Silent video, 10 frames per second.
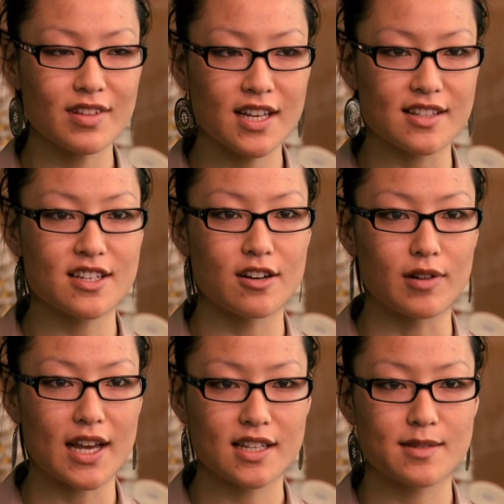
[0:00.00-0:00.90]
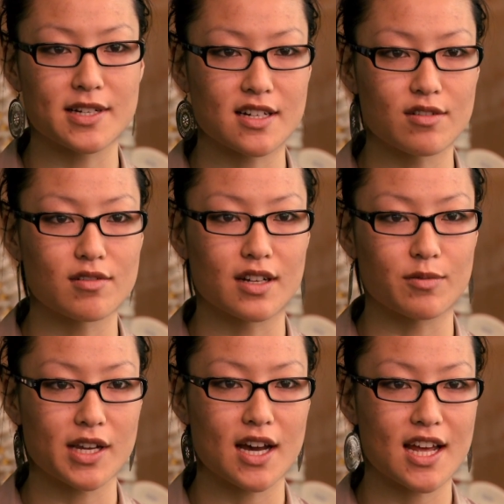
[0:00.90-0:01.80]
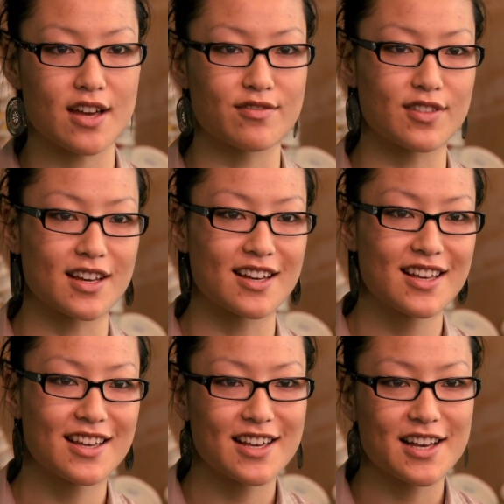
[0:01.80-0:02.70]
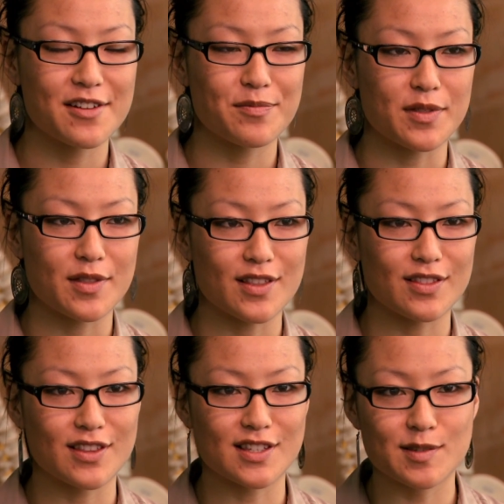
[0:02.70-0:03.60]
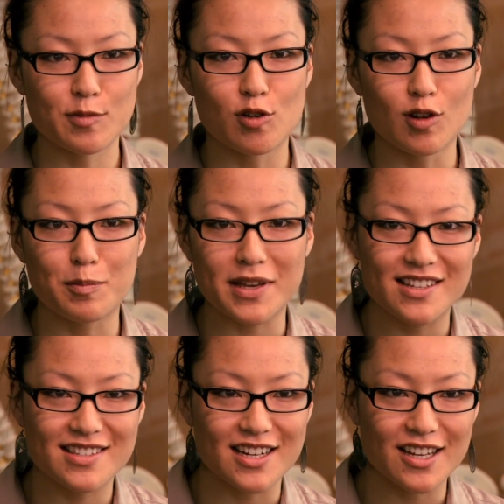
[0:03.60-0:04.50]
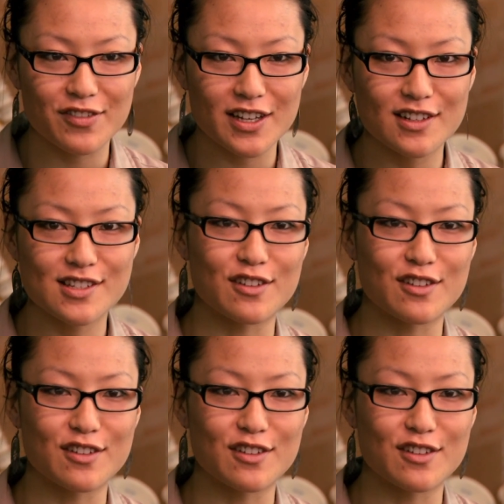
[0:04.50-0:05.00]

Yeah, it's cool. Like especially in Auckland, we kind of have the the small big city feel. So